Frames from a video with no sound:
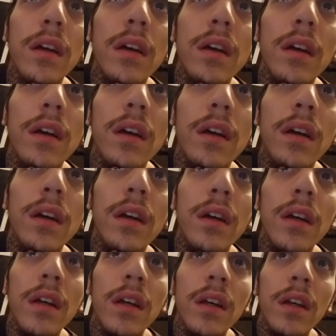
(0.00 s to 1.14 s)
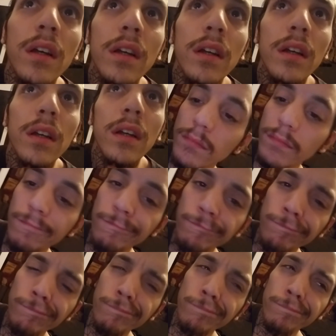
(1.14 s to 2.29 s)

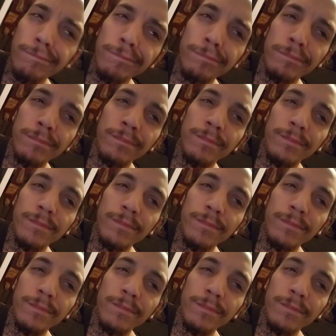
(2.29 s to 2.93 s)
(silence)